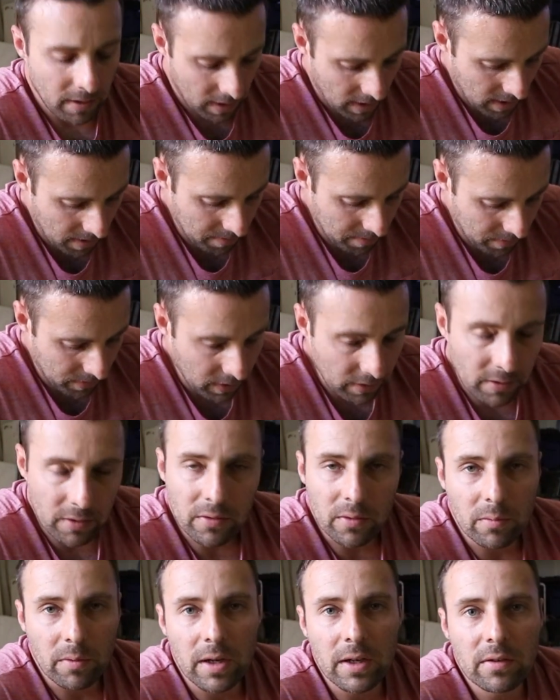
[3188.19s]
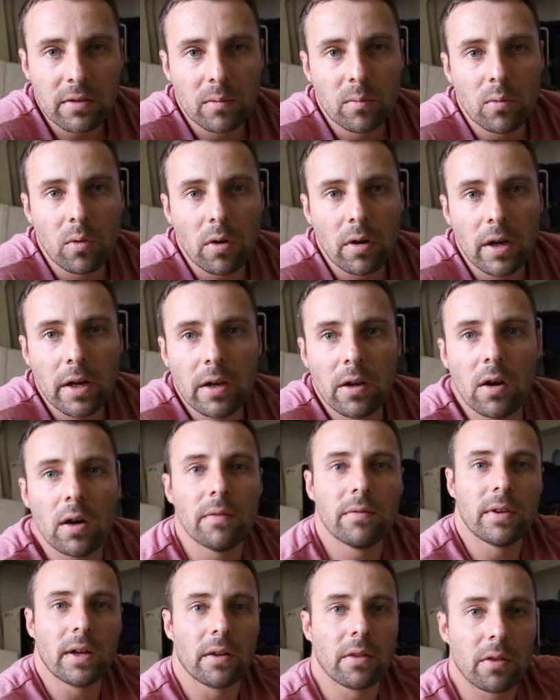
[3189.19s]
Um, there's a reason why
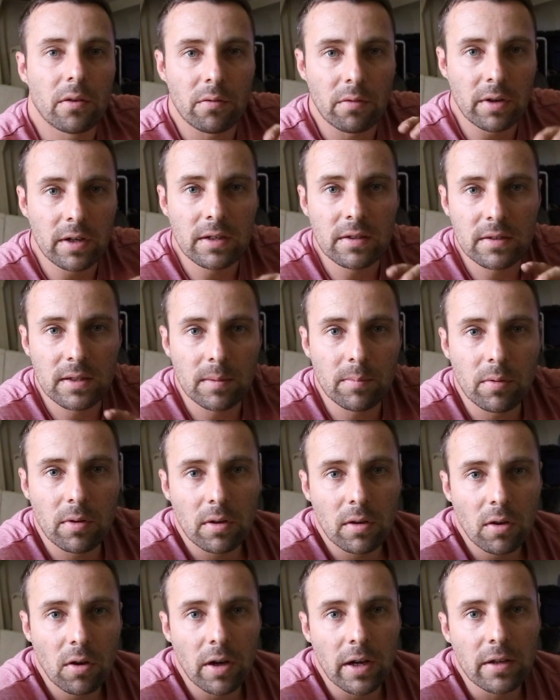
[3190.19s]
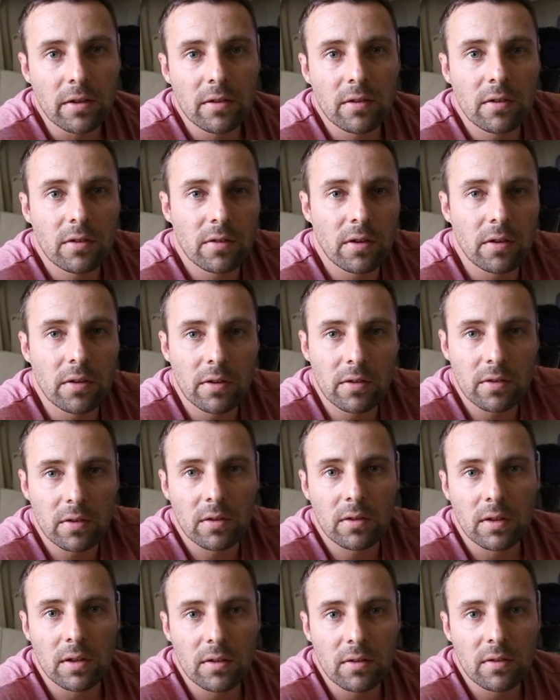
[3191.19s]
I've done three separate lines. So there's a,
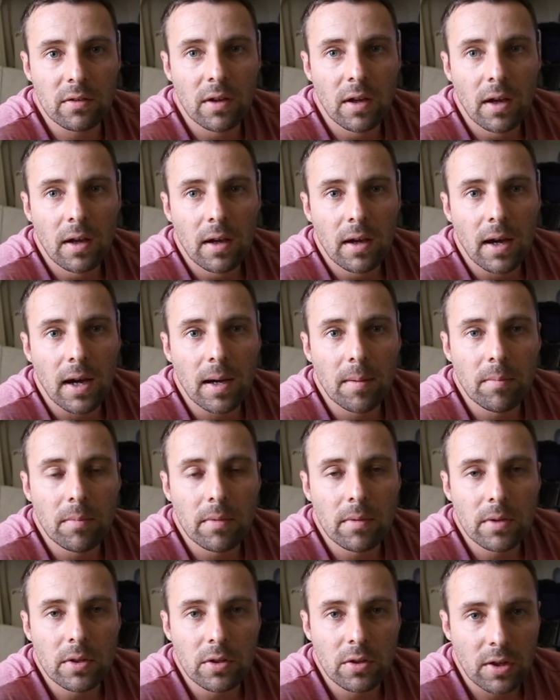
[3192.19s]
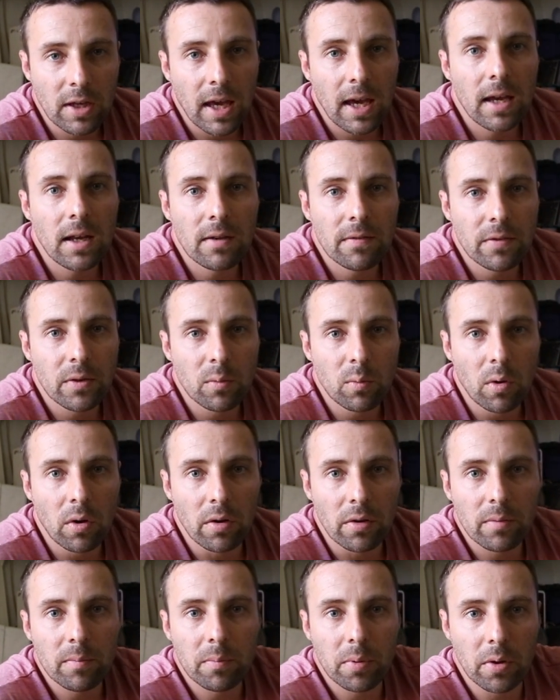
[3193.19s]
there's um, you can, if you
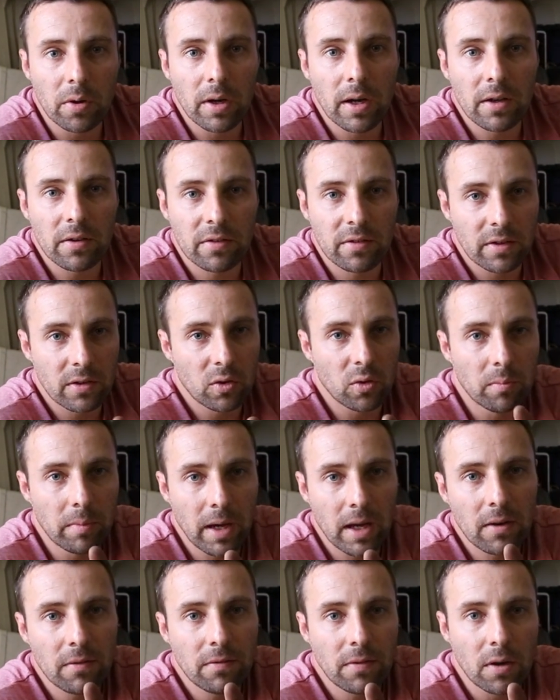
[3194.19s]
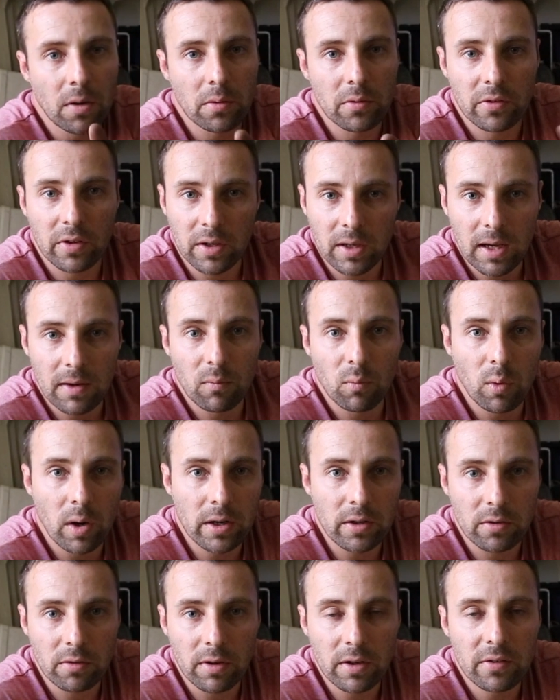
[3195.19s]
want, put a single manifold, so you have
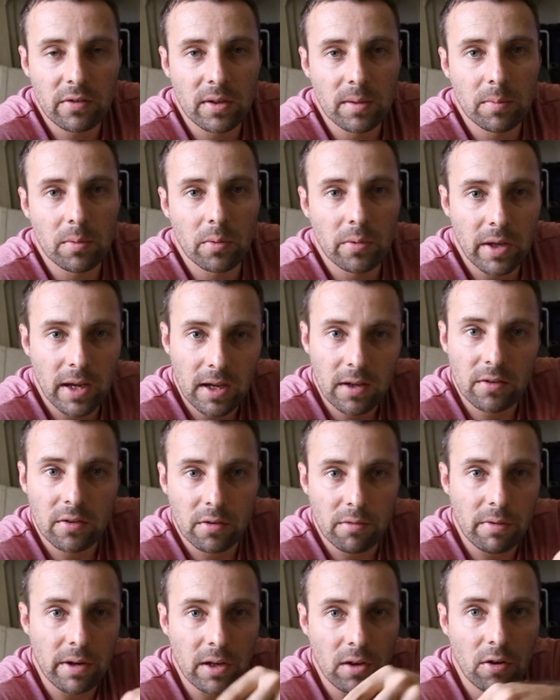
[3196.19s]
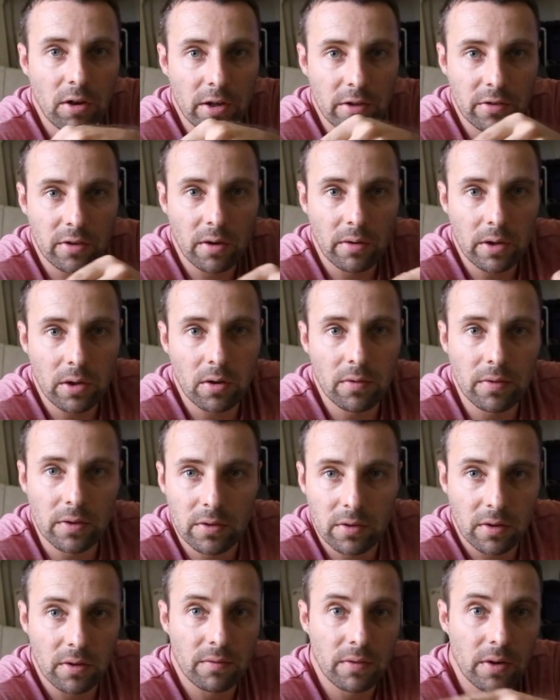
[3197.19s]
one grease nipple that has three lines going off
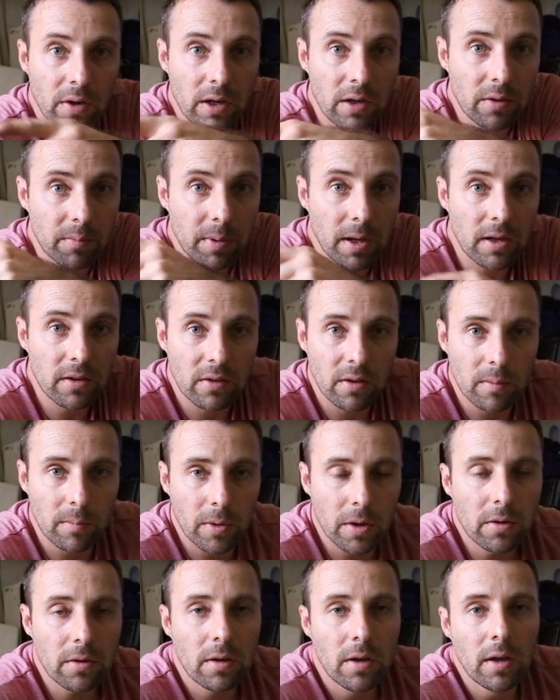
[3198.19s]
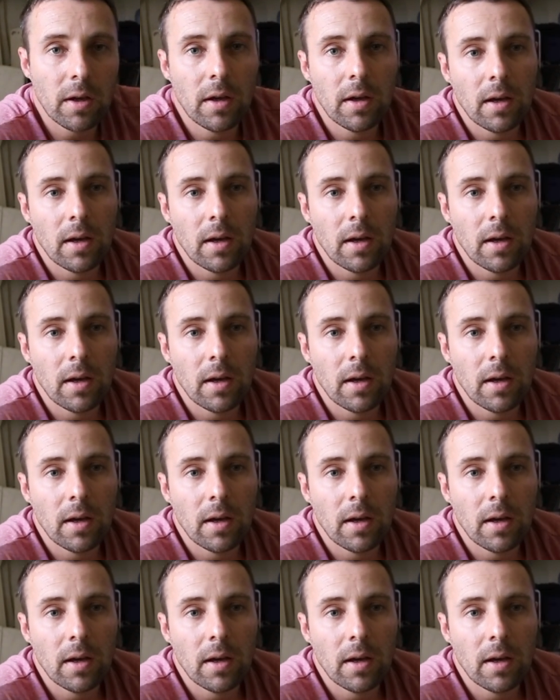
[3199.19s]
it to the various parts of the boat.